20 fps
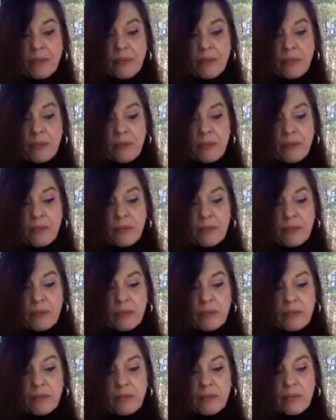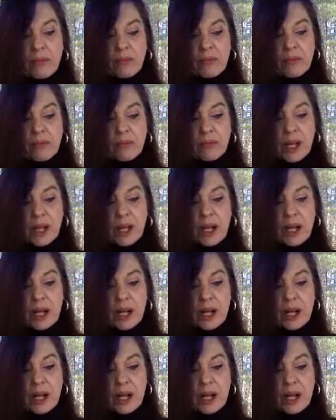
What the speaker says: Nothing is said.